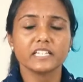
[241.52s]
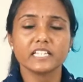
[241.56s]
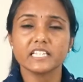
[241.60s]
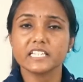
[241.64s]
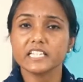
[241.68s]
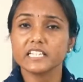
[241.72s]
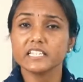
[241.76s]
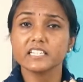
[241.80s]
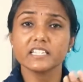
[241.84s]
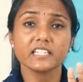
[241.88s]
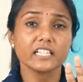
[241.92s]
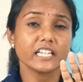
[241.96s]

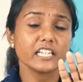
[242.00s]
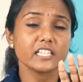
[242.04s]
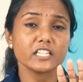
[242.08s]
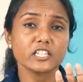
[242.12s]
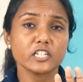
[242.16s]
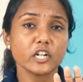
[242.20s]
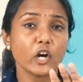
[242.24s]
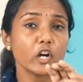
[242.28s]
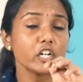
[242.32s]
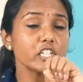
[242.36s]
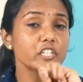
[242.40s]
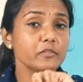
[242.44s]
disease is
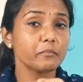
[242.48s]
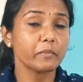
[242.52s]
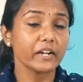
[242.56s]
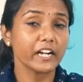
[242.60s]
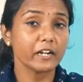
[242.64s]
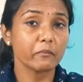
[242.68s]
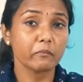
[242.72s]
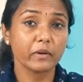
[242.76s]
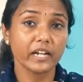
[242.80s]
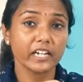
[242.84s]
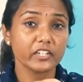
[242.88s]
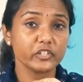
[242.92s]
not
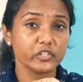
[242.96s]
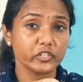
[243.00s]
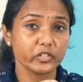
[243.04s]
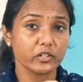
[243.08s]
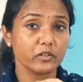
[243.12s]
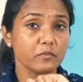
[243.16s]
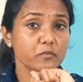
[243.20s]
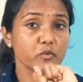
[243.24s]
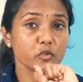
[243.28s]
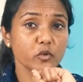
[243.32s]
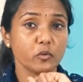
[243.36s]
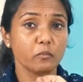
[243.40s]
spread by
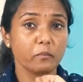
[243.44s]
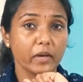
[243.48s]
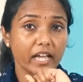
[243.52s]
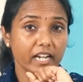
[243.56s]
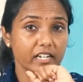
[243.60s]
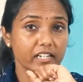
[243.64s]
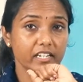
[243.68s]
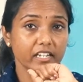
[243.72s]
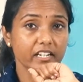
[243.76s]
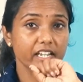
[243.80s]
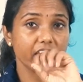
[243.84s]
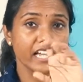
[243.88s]
germs or
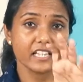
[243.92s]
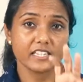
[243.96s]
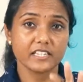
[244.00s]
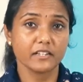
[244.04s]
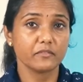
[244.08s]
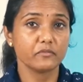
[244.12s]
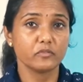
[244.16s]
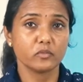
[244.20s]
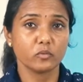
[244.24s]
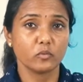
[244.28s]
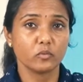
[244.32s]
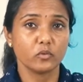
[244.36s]
bacteria, as
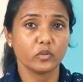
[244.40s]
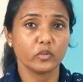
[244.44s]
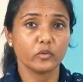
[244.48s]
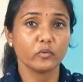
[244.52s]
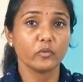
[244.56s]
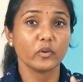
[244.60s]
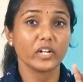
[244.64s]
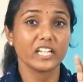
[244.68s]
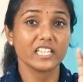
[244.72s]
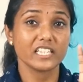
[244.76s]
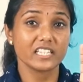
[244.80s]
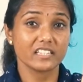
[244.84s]
I've told
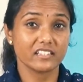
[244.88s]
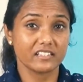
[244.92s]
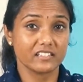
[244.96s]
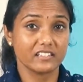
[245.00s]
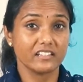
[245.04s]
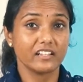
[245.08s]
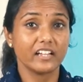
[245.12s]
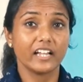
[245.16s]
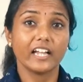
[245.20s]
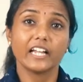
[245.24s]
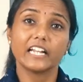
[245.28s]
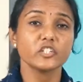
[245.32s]
you. It's
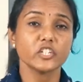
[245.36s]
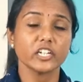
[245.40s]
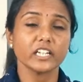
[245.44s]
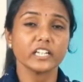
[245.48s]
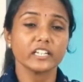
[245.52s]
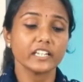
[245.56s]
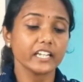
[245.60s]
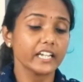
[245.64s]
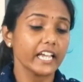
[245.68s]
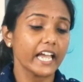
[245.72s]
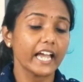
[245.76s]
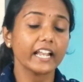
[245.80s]

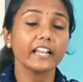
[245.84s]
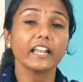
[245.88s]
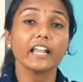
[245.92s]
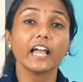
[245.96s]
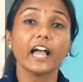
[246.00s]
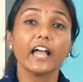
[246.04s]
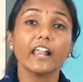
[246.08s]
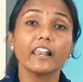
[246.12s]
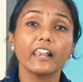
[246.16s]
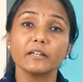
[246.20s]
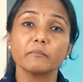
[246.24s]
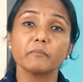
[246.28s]
genetic and
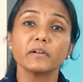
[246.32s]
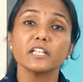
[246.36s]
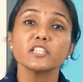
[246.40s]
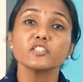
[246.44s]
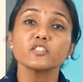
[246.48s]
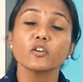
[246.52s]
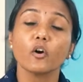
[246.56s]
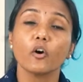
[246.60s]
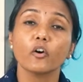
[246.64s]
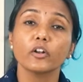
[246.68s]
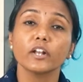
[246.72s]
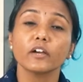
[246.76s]

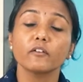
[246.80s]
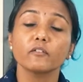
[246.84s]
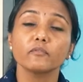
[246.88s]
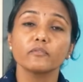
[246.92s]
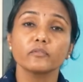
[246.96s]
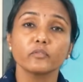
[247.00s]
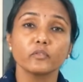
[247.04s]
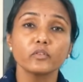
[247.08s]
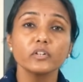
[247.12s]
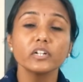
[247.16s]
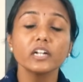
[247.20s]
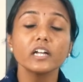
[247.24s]
depends on our
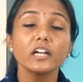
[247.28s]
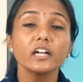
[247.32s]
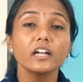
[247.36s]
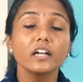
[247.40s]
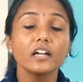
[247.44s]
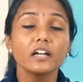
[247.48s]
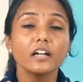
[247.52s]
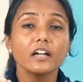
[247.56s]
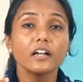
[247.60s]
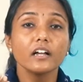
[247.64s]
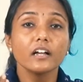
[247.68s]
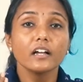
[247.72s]
food
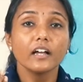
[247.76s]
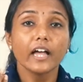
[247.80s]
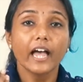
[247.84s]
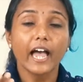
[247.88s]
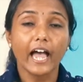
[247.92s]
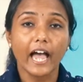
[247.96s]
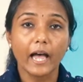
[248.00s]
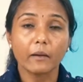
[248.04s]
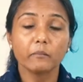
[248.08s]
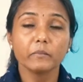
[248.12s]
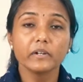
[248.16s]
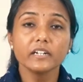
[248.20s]

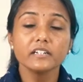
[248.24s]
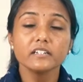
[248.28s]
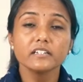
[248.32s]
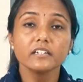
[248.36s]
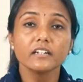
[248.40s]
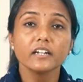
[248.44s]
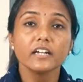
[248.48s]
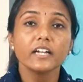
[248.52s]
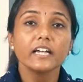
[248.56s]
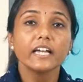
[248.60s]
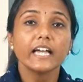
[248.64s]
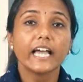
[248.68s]
habit
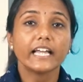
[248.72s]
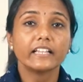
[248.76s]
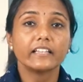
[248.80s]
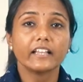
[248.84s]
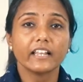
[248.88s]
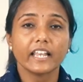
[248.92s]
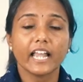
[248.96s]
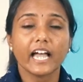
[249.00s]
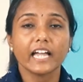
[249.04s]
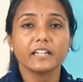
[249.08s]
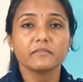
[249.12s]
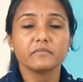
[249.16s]
and
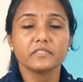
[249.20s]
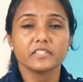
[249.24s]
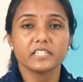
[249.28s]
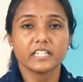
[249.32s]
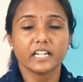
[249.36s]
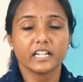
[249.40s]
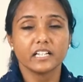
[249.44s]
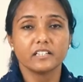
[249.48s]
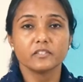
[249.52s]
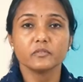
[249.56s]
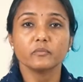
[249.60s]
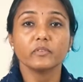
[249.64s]
the
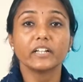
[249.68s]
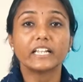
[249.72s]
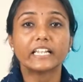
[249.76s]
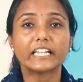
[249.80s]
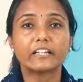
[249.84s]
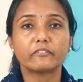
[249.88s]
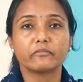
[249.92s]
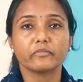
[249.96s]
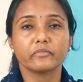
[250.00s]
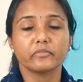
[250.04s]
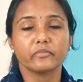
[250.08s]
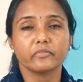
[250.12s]
lifestyles we
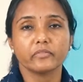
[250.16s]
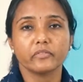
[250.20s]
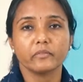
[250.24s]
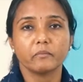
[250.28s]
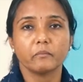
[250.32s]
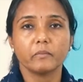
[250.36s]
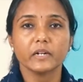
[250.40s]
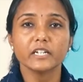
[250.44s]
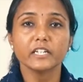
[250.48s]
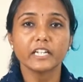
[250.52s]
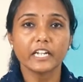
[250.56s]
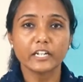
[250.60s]
live.
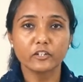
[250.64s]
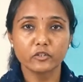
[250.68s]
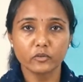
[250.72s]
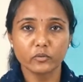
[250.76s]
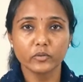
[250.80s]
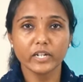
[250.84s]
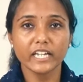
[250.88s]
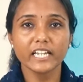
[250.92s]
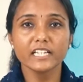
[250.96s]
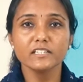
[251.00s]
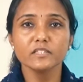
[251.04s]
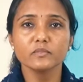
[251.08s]
But in
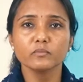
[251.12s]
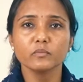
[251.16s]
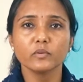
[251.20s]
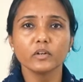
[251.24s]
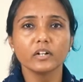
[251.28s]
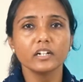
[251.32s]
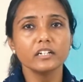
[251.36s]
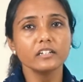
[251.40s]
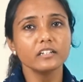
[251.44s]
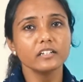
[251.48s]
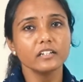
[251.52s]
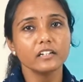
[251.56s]
today's
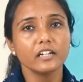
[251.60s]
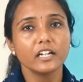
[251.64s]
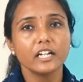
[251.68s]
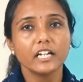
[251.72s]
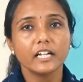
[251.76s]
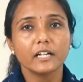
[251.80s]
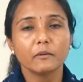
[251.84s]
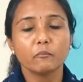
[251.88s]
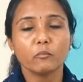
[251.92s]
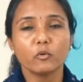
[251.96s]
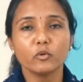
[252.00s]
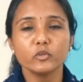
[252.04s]
world,
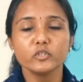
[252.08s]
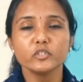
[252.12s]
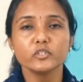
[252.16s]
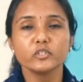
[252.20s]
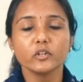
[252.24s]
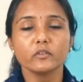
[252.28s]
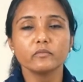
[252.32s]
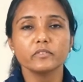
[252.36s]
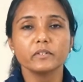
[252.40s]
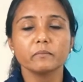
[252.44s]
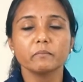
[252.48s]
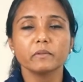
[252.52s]

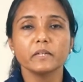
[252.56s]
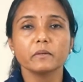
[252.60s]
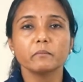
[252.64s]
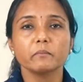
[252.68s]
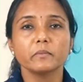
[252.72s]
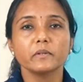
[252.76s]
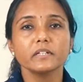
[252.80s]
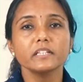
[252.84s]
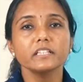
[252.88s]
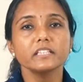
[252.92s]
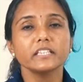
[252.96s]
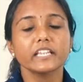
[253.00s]
most of the
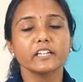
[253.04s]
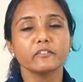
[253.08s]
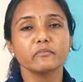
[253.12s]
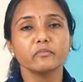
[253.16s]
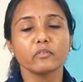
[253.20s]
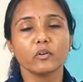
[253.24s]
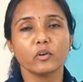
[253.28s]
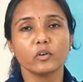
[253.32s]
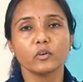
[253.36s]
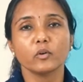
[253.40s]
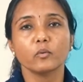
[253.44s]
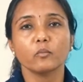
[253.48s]
people, they
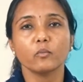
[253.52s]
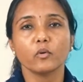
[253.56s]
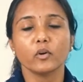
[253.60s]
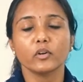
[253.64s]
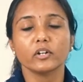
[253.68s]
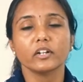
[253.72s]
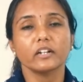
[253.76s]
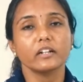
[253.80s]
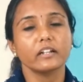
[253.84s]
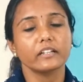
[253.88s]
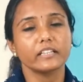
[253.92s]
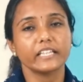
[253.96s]
follow
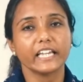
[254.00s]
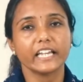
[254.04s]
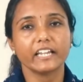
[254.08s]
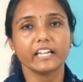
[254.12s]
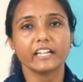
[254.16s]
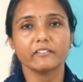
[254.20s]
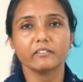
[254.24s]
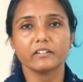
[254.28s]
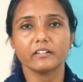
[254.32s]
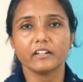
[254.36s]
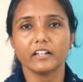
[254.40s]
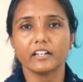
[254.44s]
what?
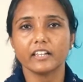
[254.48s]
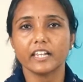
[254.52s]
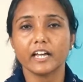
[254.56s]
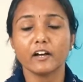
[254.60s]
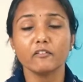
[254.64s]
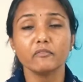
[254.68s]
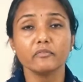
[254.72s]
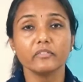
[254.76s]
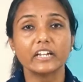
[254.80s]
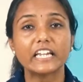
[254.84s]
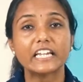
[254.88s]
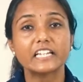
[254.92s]
They
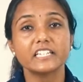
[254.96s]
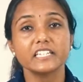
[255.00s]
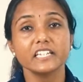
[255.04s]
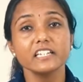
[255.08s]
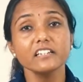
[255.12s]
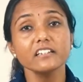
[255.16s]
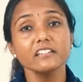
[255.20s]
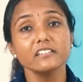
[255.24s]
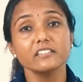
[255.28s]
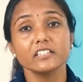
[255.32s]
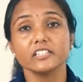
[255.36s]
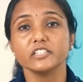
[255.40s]
love
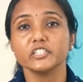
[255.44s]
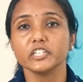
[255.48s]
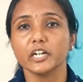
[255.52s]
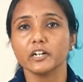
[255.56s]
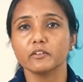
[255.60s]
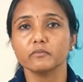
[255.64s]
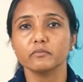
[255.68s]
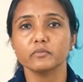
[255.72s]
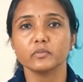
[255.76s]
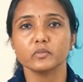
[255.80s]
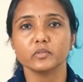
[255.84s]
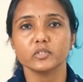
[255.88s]
eating the
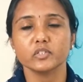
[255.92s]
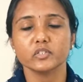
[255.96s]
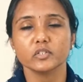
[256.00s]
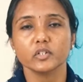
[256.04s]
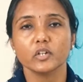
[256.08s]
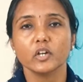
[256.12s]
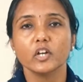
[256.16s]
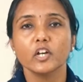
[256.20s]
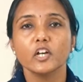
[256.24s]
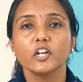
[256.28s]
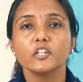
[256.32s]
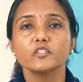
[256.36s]
junk foods.
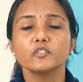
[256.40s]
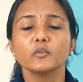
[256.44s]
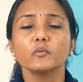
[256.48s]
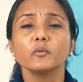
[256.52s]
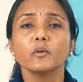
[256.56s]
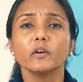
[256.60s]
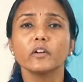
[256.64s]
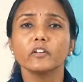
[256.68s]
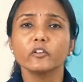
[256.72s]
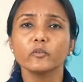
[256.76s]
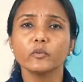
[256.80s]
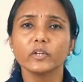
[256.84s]

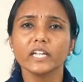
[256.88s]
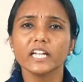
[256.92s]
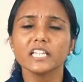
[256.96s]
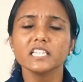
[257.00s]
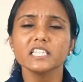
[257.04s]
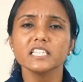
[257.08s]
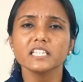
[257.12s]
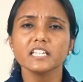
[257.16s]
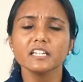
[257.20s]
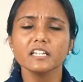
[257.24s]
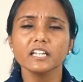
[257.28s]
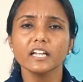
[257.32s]
So you
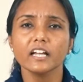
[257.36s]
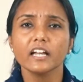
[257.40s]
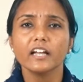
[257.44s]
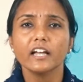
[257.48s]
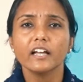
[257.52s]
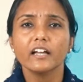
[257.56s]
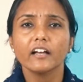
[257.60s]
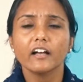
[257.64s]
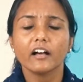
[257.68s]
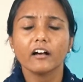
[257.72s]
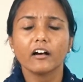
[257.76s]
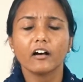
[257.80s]
can see
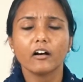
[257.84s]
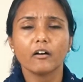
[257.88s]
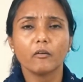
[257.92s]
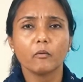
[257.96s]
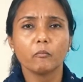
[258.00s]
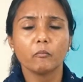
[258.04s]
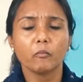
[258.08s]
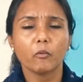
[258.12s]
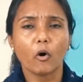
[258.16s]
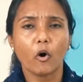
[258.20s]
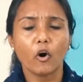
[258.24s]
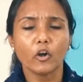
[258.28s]

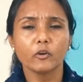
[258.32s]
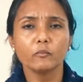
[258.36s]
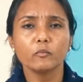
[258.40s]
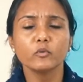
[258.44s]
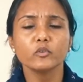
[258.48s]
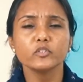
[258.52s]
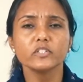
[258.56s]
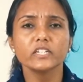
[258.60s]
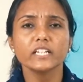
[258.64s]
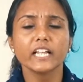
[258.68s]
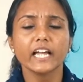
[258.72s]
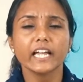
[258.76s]

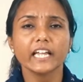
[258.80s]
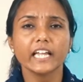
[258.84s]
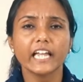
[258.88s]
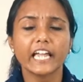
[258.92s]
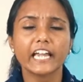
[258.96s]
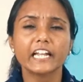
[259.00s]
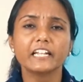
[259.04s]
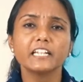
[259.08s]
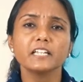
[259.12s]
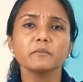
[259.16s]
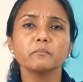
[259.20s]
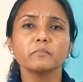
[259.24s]
almost like
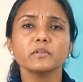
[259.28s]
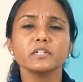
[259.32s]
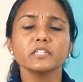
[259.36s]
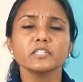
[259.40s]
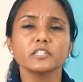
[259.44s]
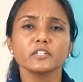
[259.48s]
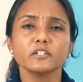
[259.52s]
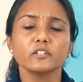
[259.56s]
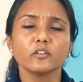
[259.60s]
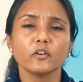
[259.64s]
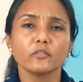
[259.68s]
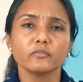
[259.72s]

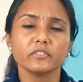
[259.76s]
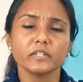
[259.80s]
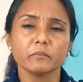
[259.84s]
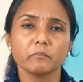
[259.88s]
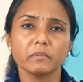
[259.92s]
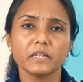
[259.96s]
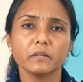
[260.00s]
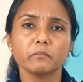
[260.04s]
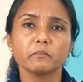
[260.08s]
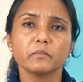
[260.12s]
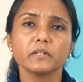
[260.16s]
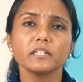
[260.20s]
80% of the
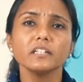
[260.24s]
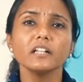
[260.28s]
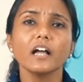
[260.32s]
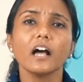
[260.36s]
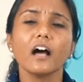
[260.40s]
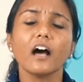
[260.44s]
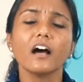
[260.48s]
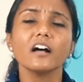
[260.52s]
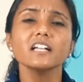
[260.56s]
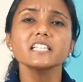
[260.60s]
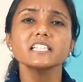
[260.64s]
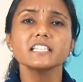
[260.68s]
people
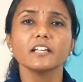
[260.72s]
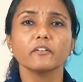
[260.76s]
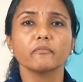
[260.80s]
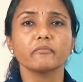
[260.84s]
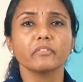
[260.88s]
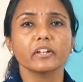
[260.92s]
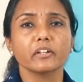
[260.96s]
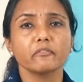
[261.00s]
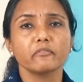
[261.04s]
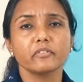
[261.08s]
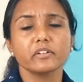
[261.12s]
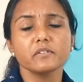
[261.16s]
are
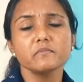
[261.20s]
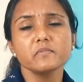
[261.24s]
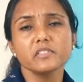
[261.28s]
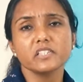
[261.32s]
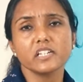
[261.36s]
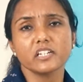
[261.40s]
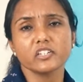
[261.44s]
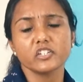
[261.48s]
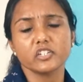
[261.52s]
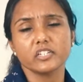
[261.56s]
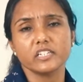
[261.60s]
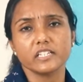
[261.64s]
suffering from
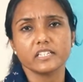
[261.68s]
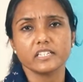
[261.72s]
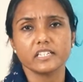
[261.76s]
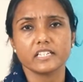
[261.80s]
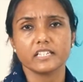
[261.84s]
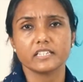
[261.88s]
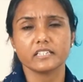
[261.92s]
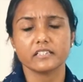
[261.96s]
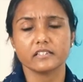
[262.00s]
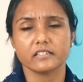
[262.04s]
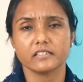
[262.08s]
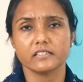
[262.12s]
such
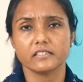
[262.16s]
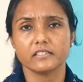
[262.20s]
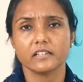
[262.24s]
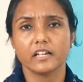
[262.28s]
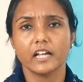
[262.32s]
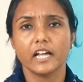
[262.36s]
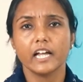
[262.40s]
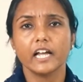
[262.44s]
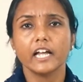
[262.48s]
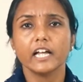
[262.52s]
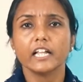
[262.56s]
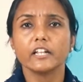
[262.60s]
diseases.
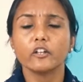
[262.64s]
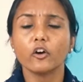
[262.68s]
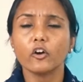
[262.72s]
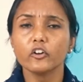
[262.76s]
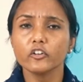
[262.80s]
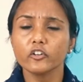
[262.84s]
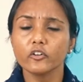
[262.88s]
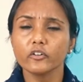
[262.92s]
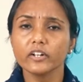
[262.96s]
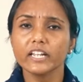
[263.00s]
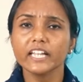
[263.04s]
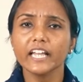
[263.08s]

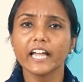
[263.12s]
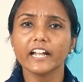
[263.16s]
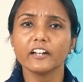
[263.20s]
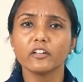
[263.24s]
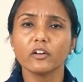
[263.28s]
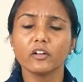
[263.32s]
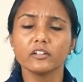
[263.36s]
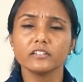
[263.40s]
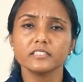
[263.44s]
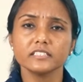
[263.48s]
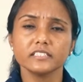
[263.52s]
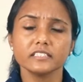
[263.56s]
Not only
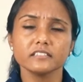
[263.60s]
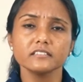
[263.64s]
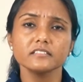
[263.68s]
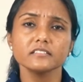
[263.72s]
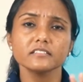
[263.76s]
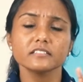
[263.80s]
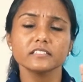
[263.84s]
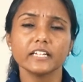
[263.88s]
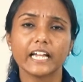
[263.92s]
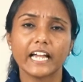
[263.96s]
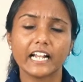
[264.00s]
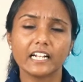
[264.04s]

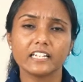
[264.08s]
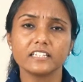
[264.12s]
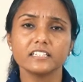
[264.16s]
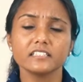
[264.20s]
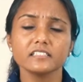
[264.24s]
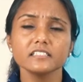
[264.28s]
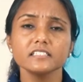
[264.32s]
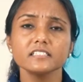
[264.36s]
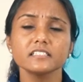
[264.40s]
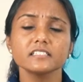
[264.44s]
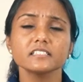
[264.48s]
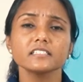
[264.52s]
adolescents,
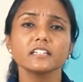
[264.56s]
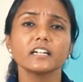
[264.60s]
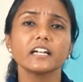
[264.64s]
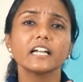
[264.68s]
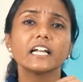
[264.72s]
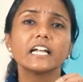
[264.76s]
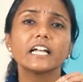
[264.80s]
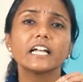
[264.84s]
elders,